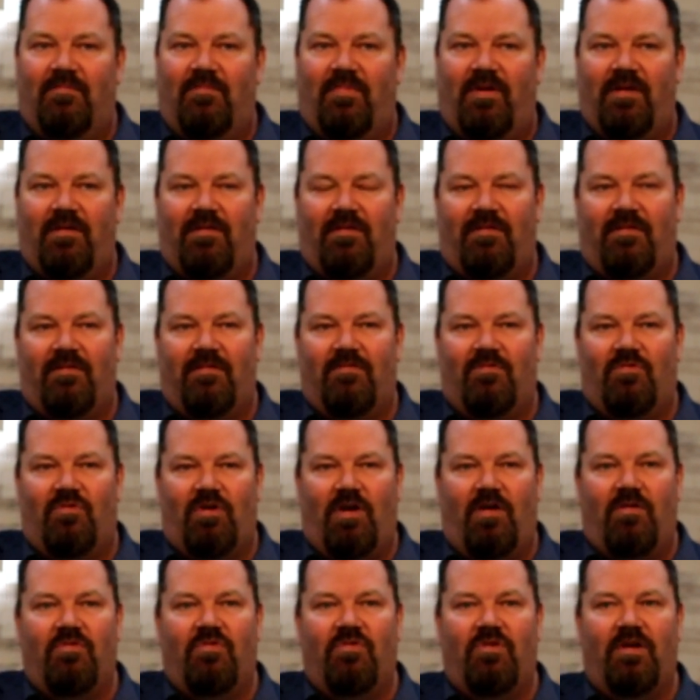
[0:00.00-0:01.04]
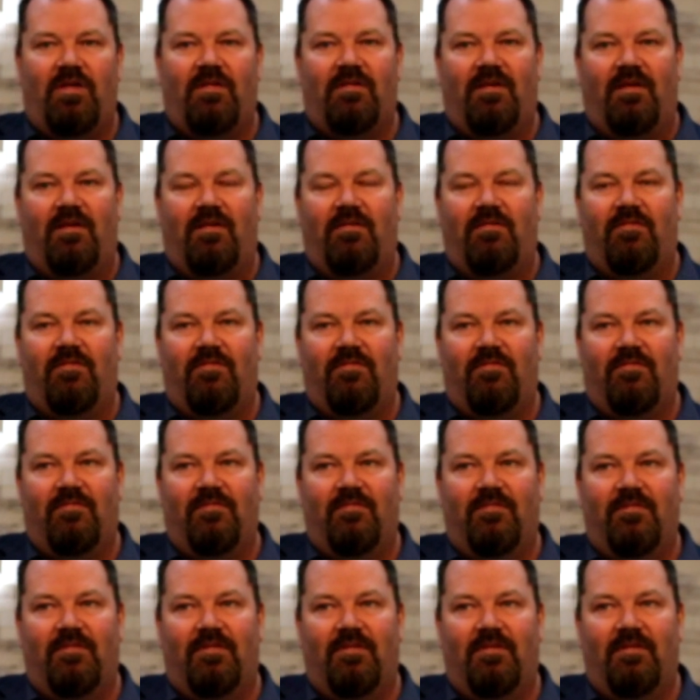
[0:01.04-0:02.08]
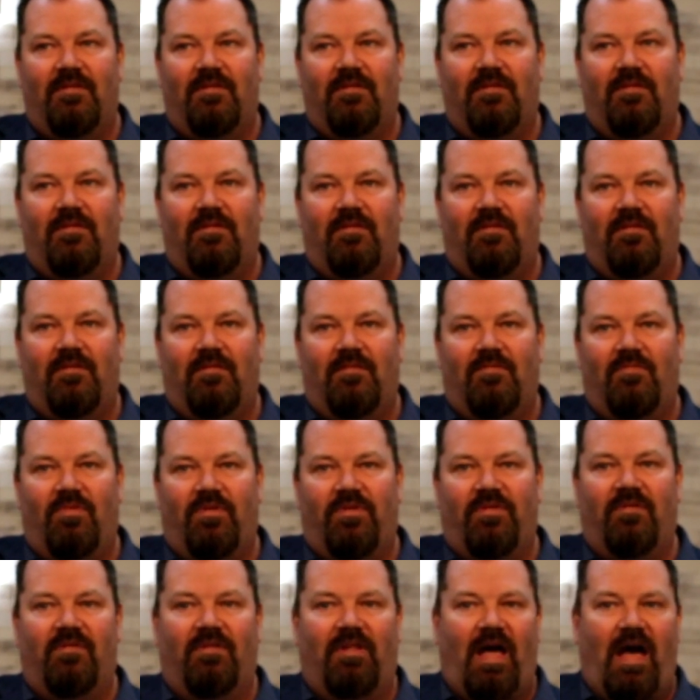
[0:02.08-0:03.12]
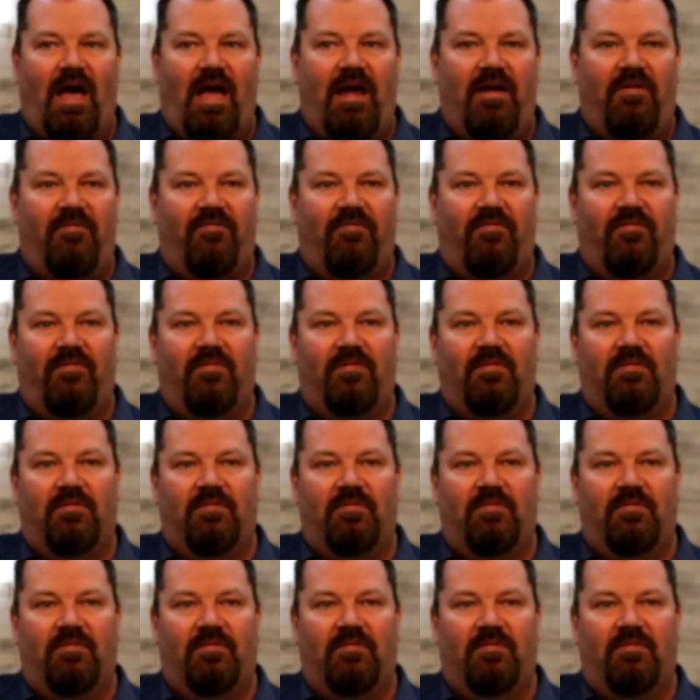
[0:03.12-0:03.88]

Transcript: but it's share Jesus with your life.